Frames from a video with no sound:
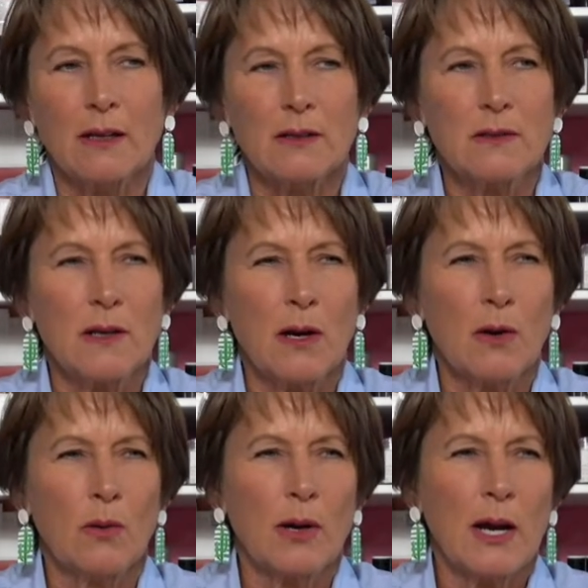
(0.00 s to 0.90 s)

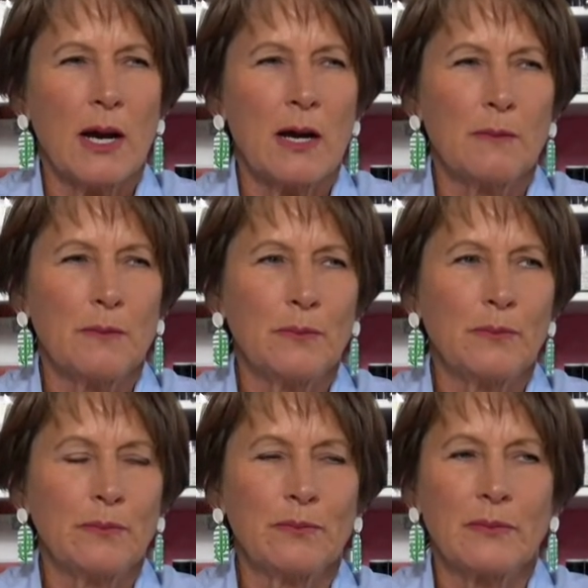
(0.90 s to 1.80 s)
So, um,
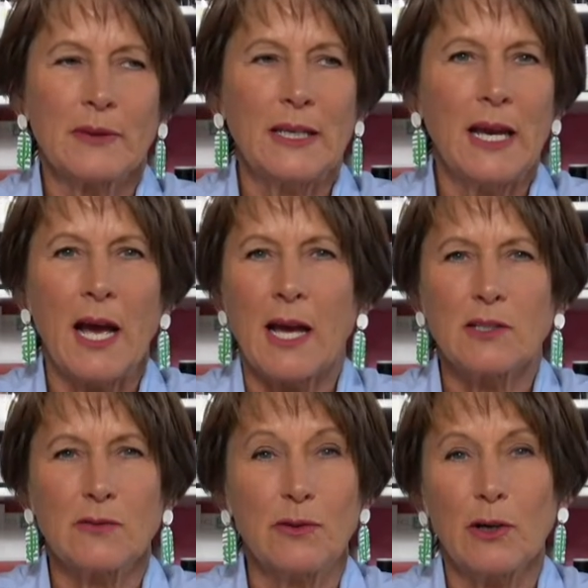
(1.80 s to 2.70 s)
yeah,
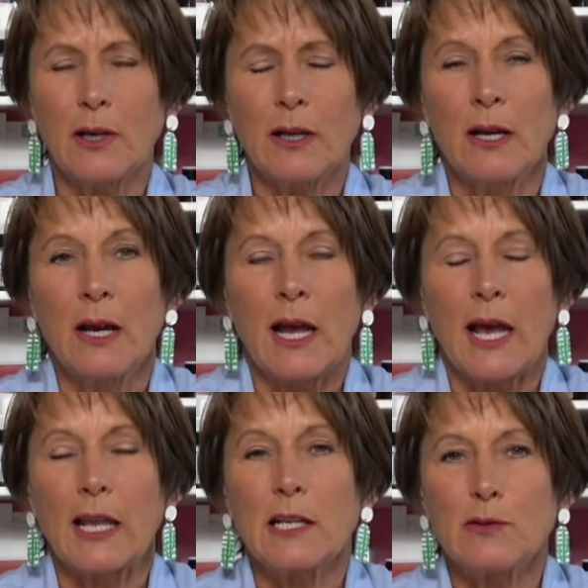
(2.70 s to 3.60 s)
it's very,
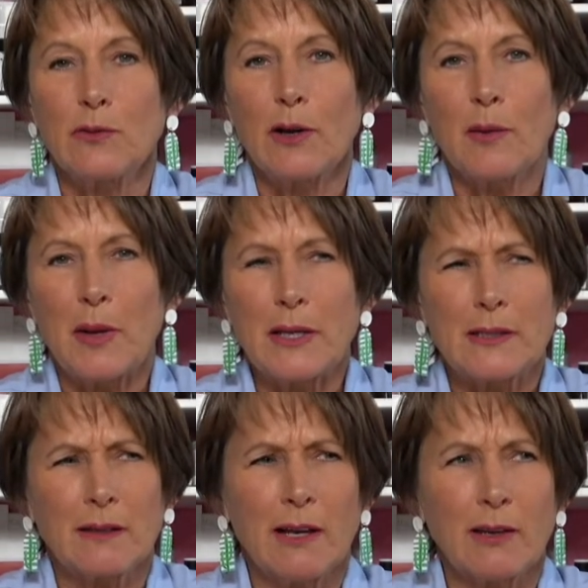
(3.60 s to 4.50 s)
and it's very
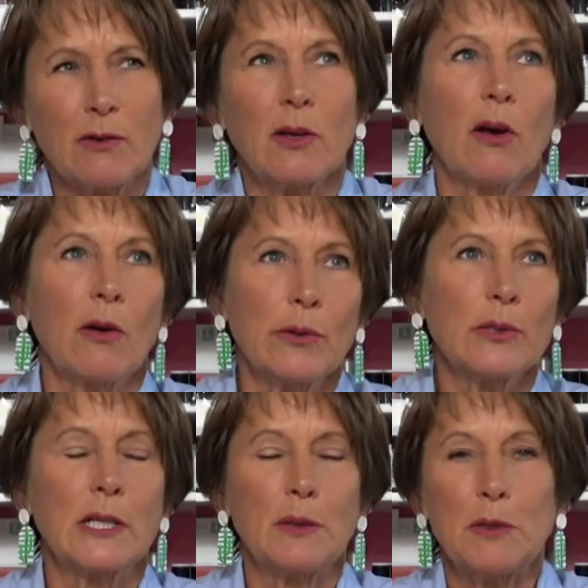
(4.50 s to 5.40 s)
basic. Like you think, oh,
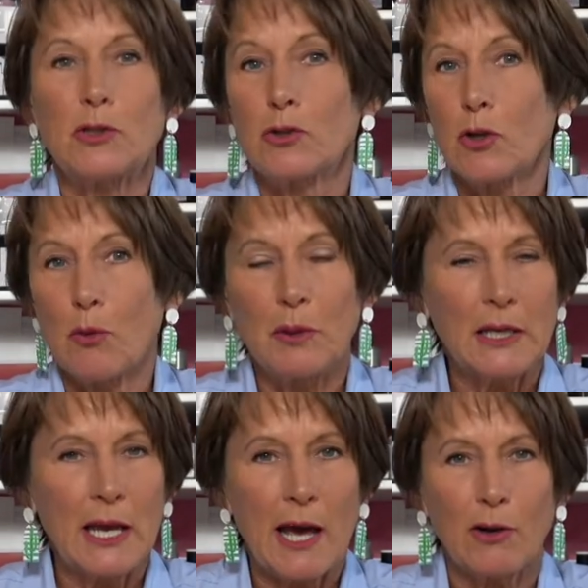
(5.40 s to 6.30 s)
there's going to be so many
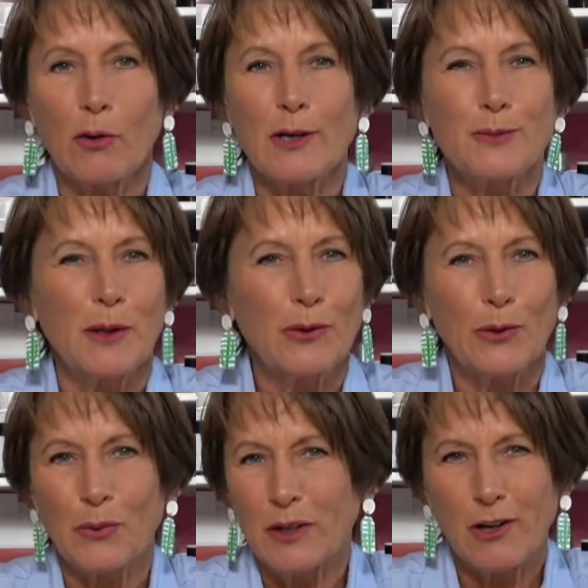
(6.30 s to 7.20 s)
categories, but
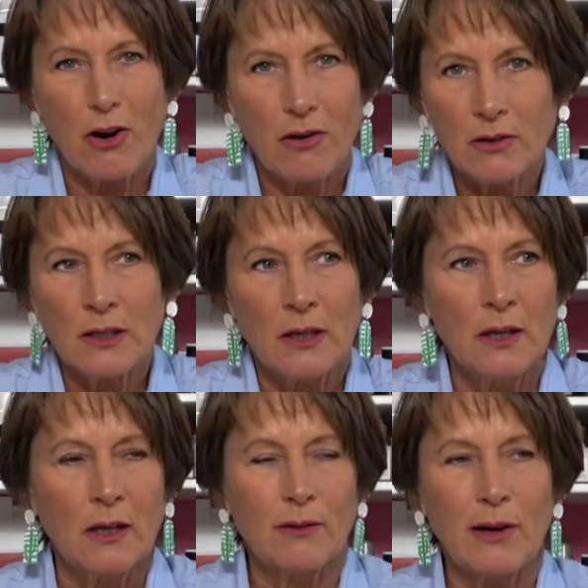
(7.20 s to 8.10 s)
there really aren't,
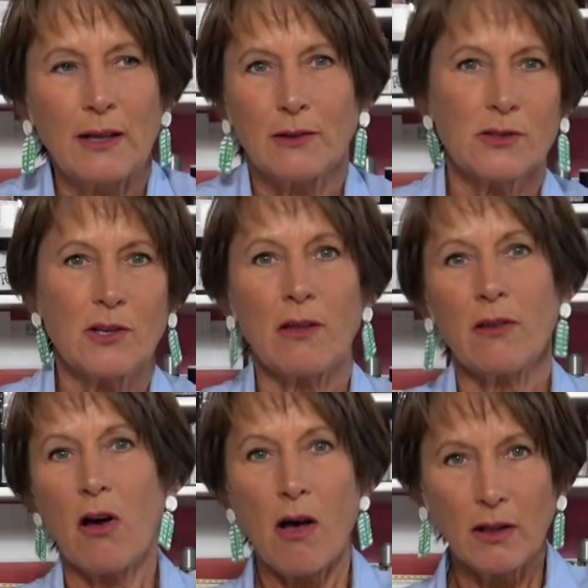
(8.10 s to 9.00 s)
right? There's all the
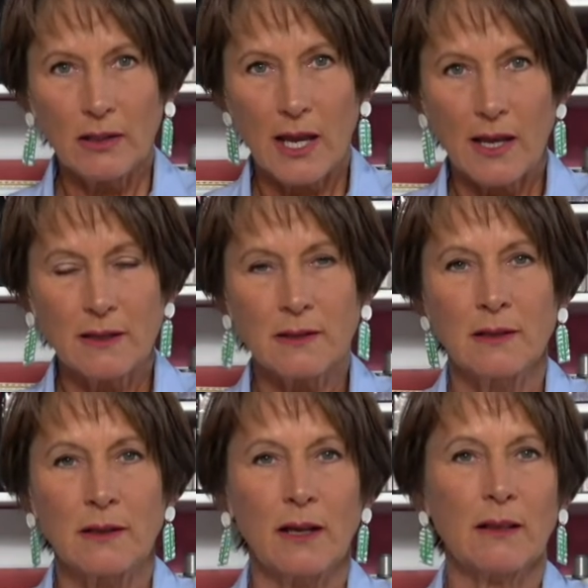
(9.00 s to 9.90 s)
holidays,
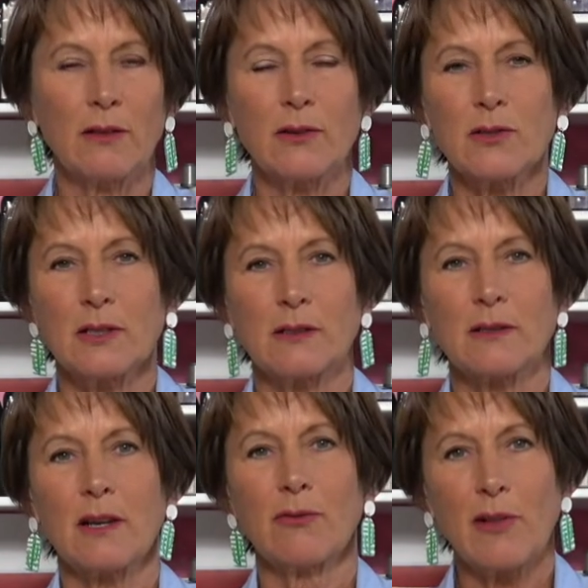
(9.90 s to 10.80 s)
and then there's things
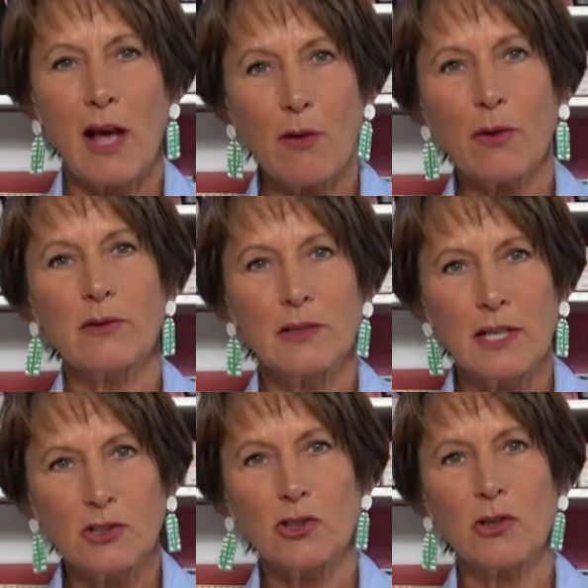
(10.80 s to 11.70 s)
like flower,
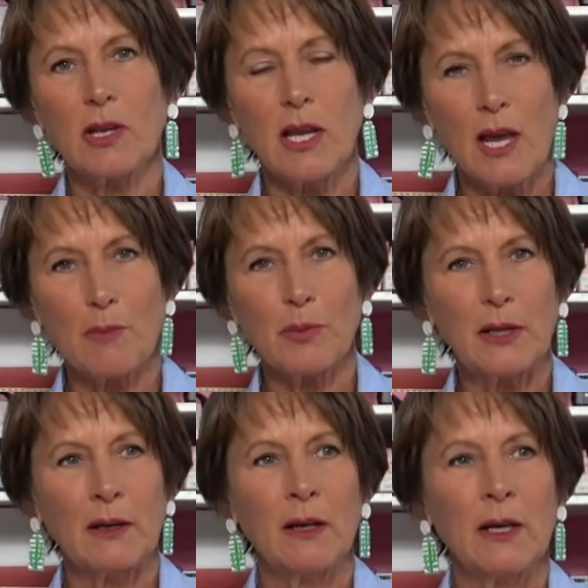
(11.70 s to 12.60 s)
nature,
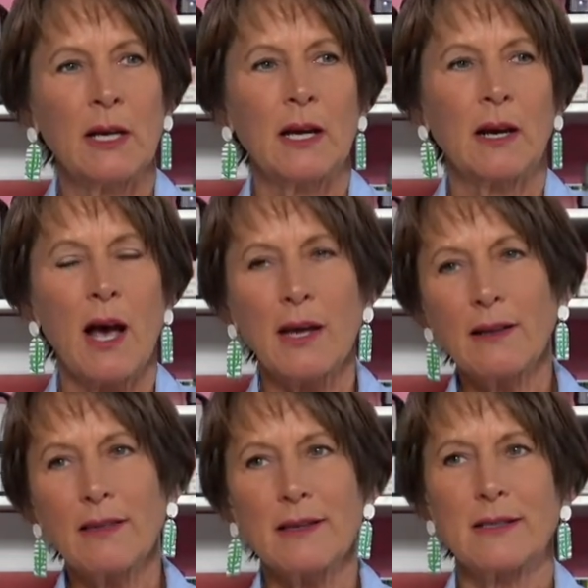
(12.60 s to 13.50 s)
camping, kind
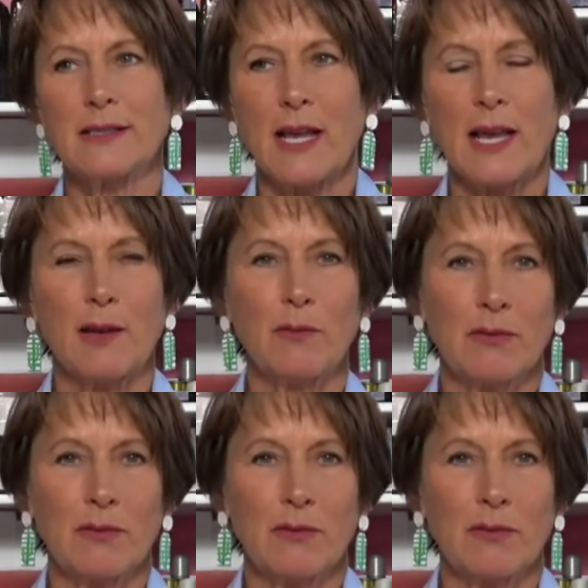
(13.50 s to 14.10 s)
of the same